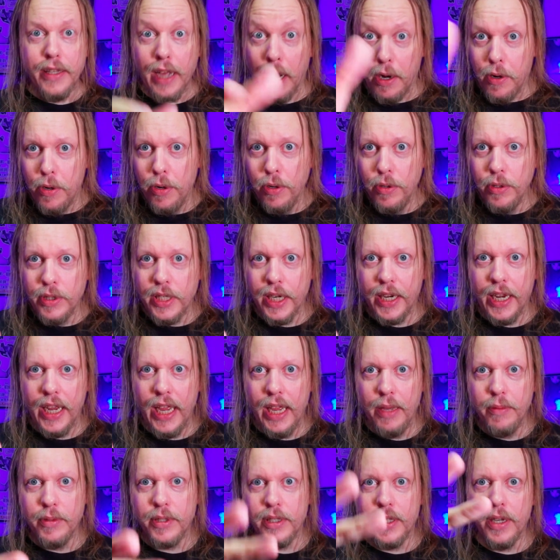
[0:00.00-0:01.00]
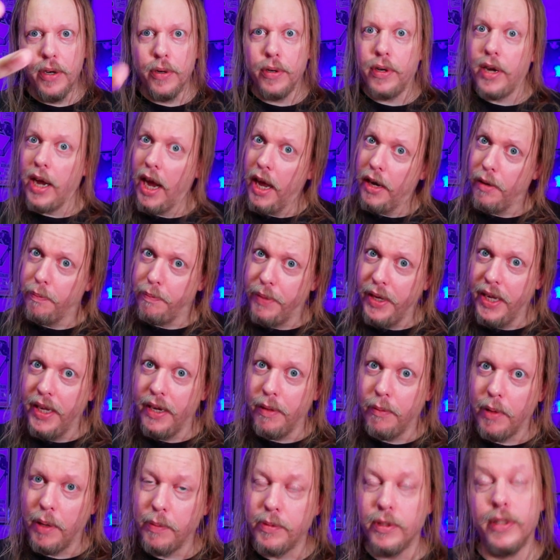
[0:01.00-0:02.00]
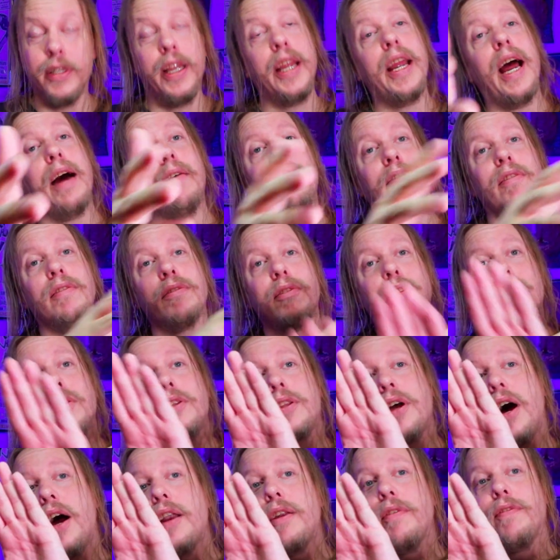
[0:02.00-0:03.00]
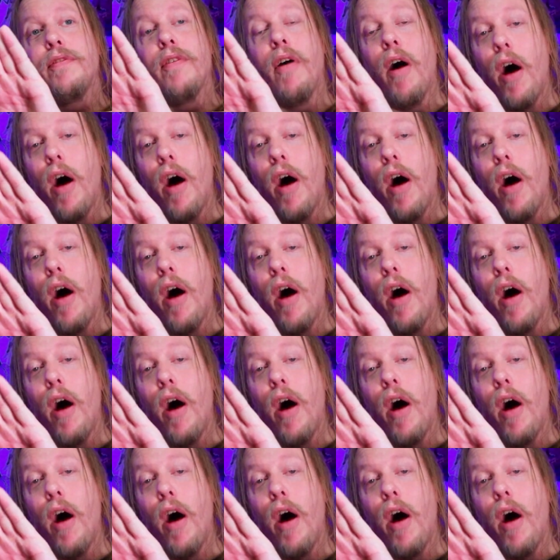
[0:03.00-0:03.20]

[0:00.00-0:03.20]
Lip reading: Yakuza games, they're kind of beat 'em ups. They have a ton of